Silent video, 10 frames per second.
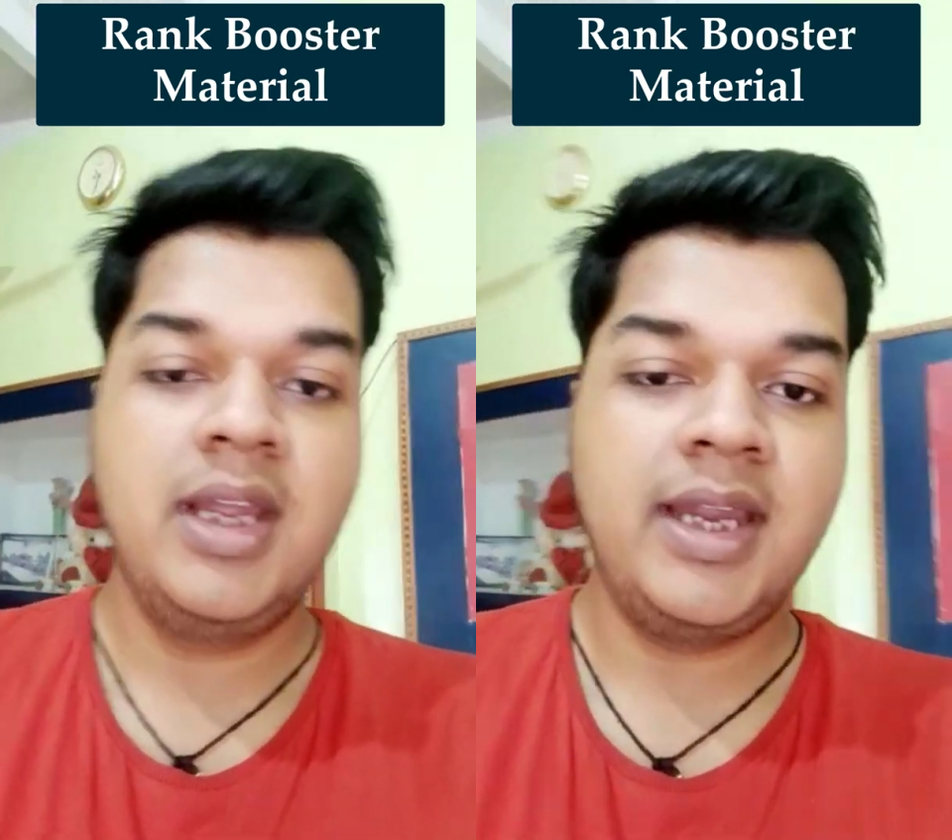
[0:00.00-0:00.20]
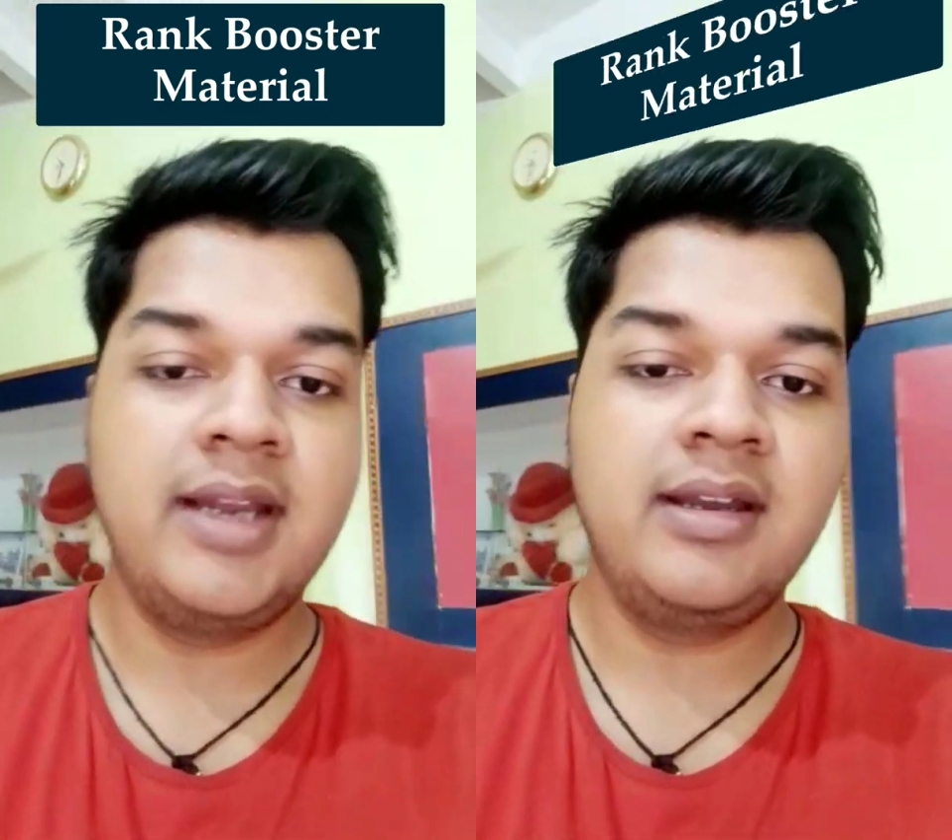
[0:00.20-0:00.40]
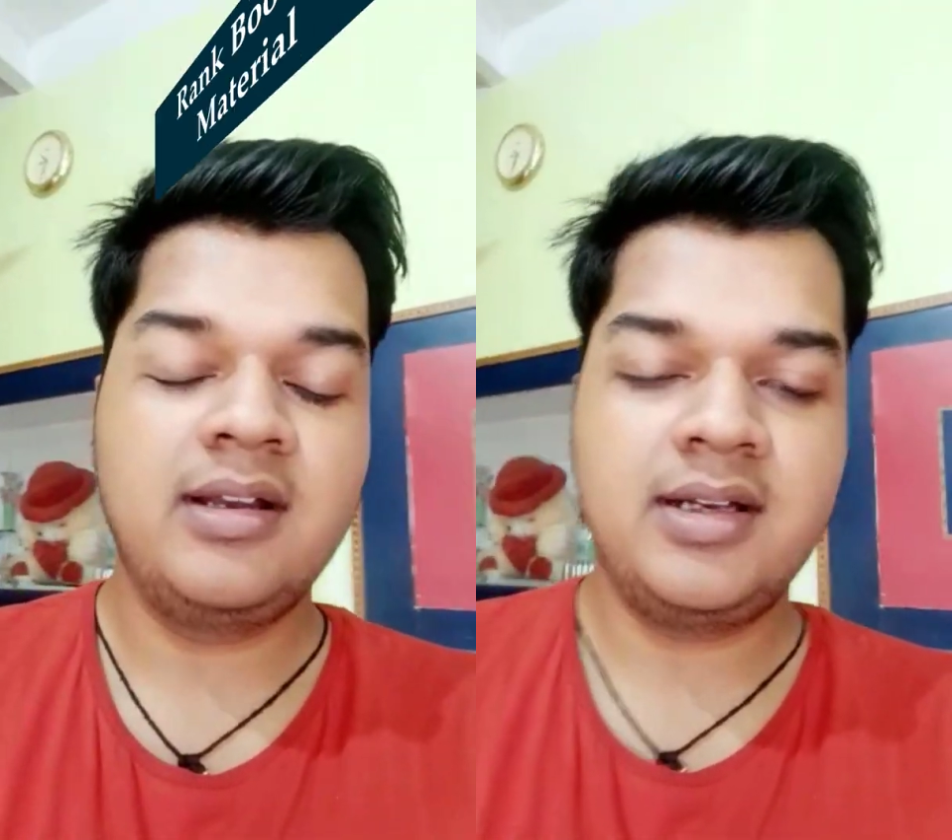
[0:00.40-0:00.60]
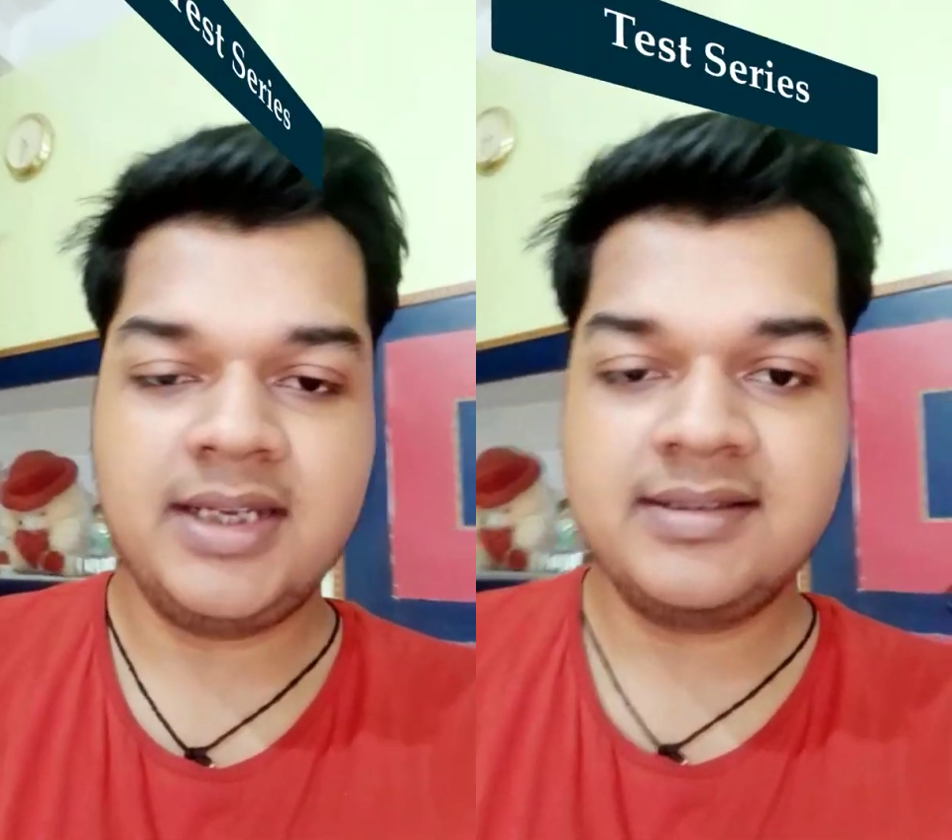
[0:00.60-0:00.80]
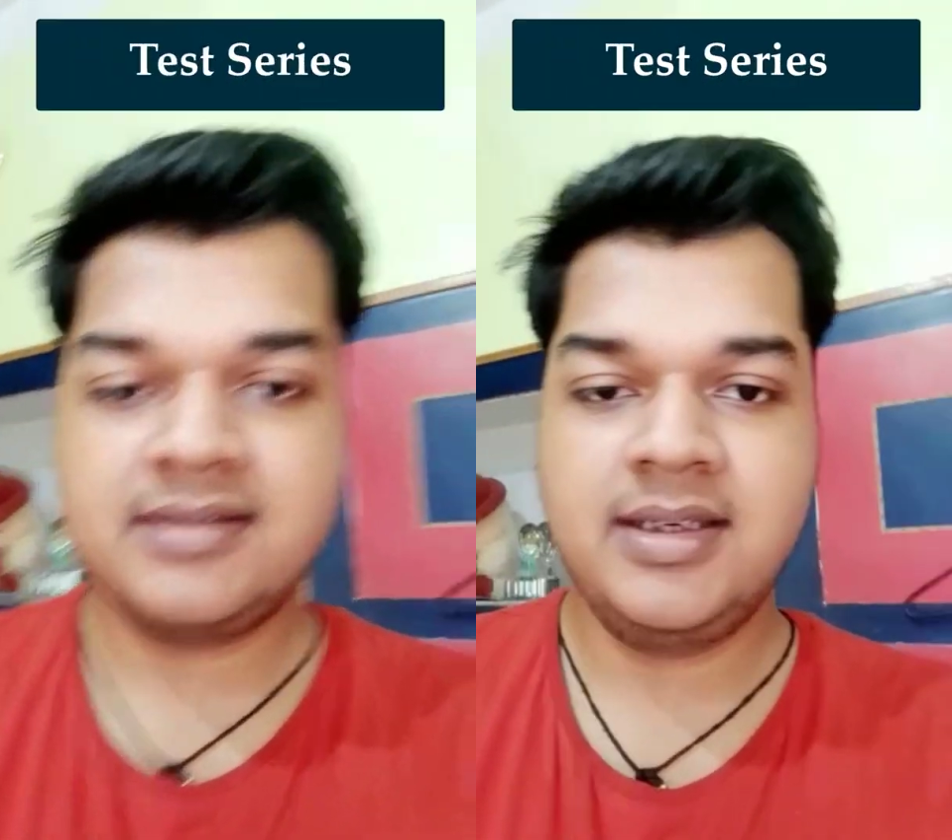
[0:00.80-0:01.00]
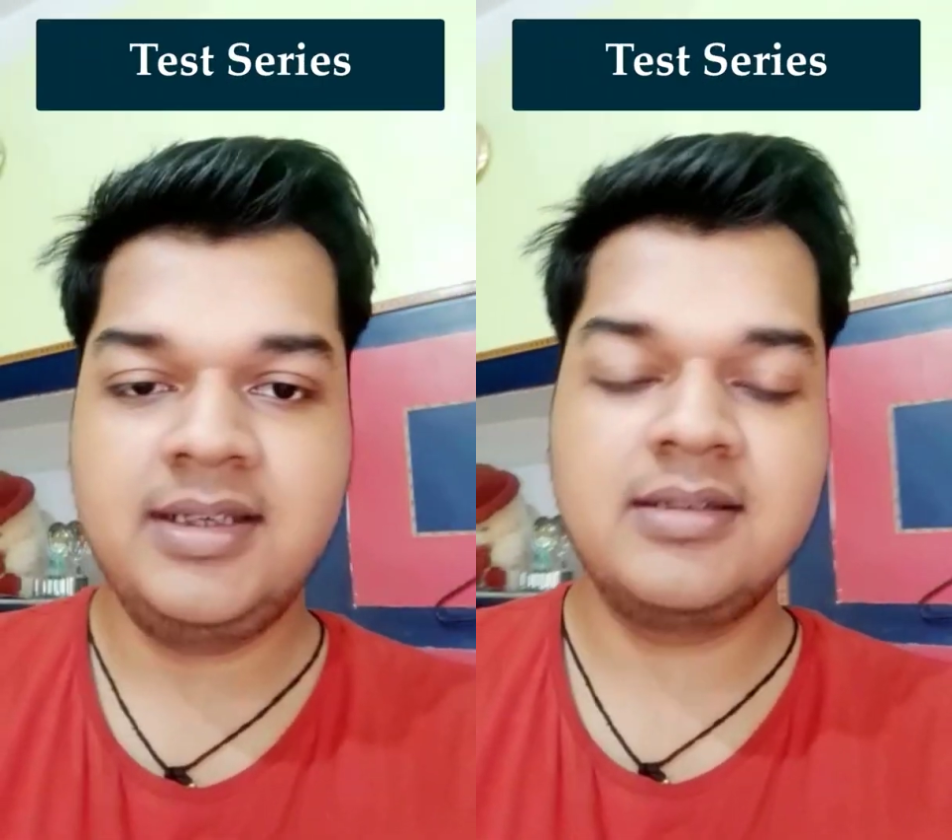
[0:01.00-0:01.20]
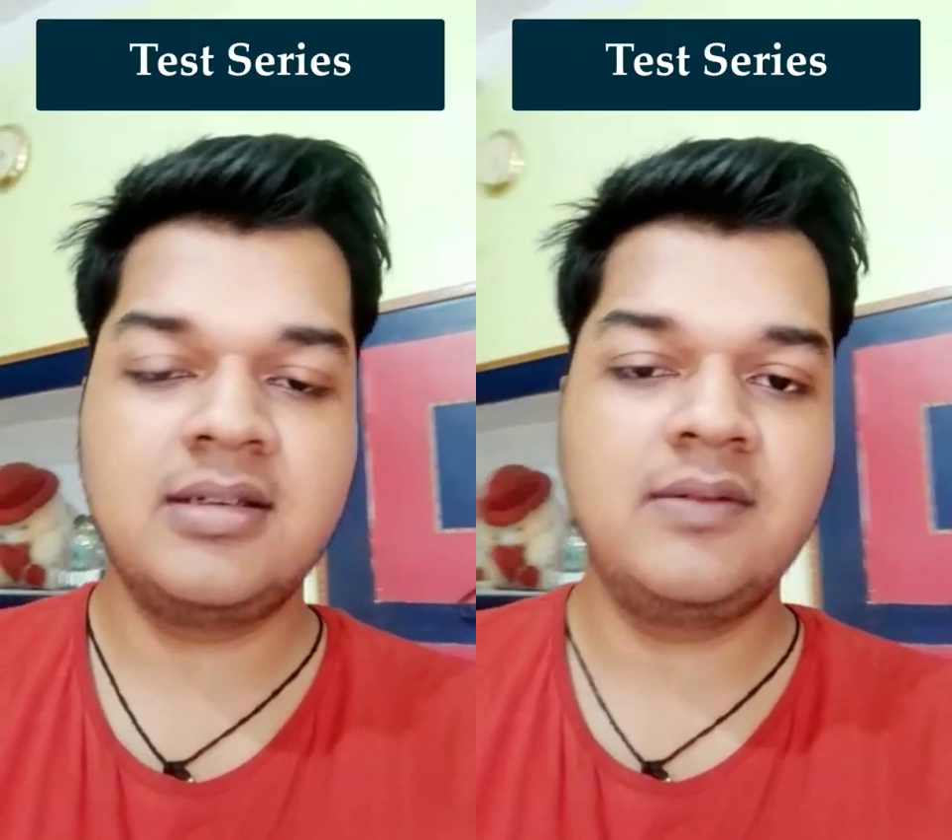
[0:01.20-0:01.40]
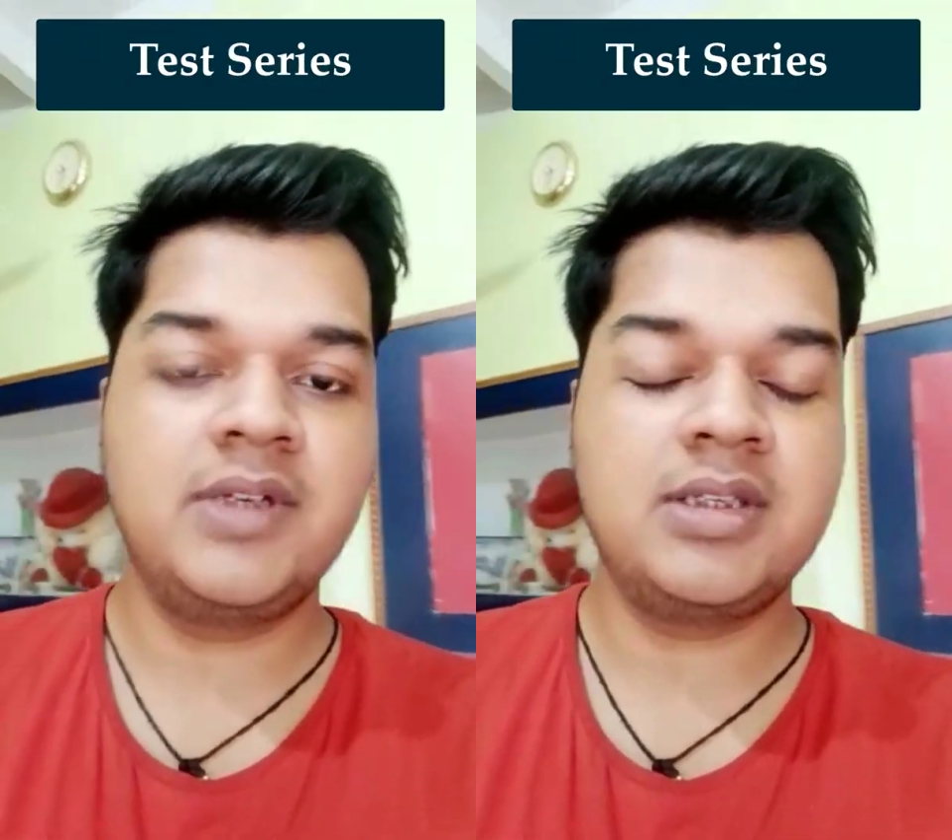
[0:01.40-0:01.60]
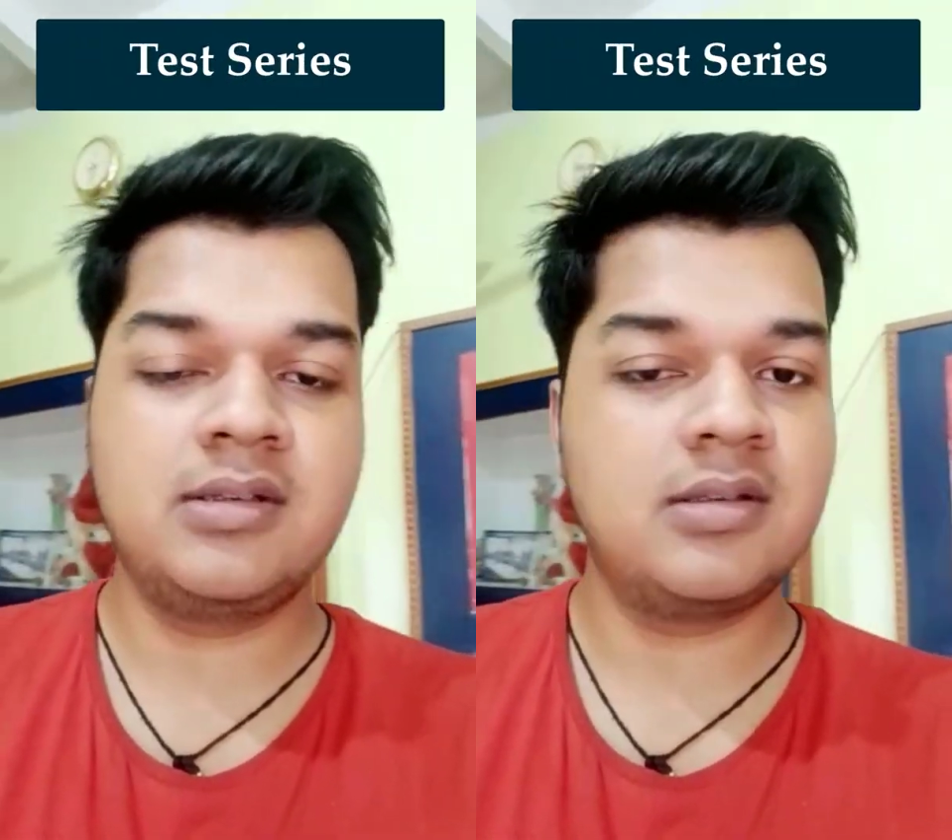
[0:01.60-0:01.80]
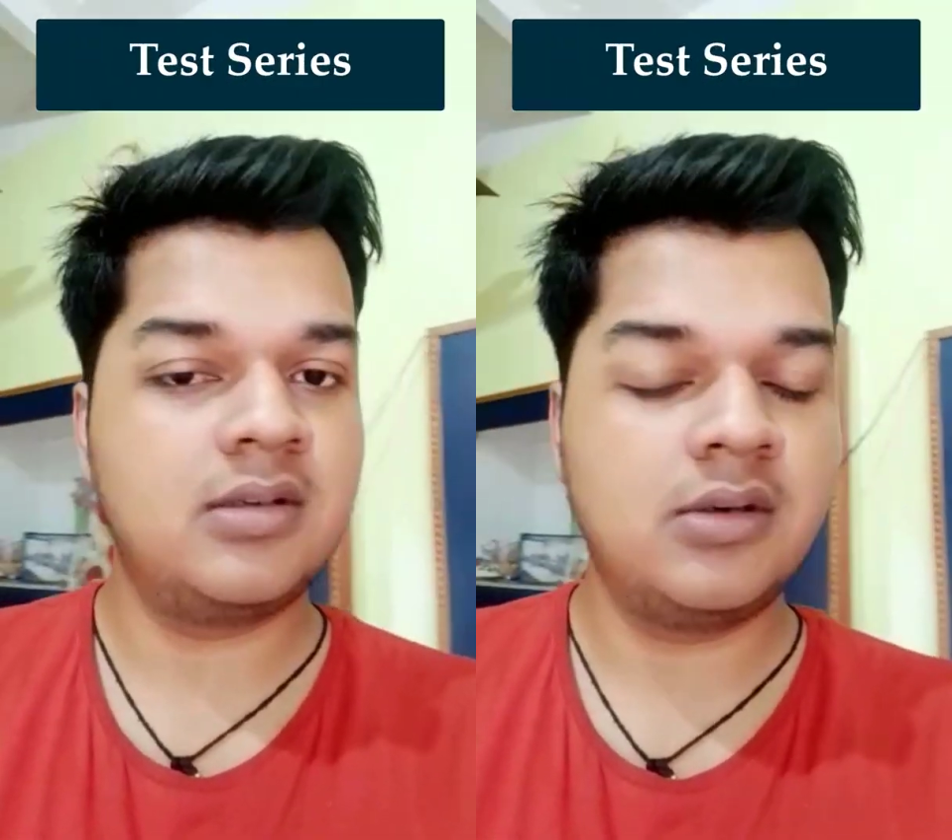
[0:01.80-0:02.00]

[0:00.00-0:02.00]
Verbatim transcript: and test series which is